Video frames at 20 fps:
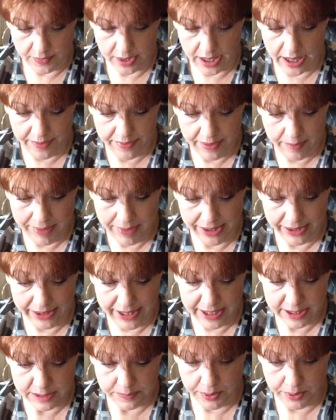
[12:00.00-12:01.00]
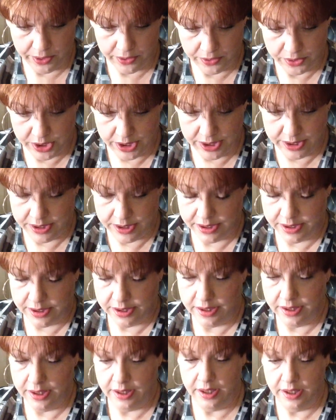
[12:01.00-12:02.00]
And then my last purchase
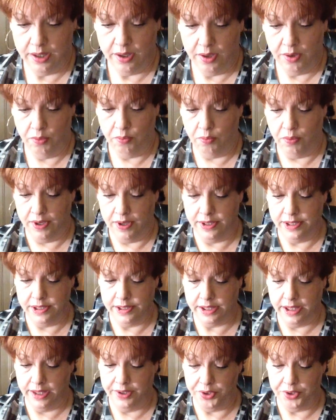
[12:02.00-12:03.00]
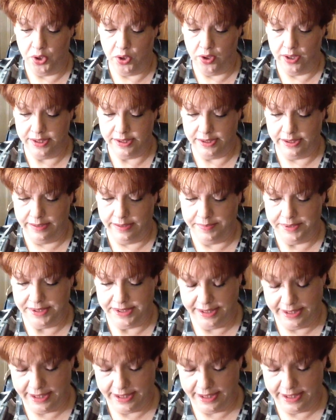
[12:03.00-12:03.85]
was a NARS lipstick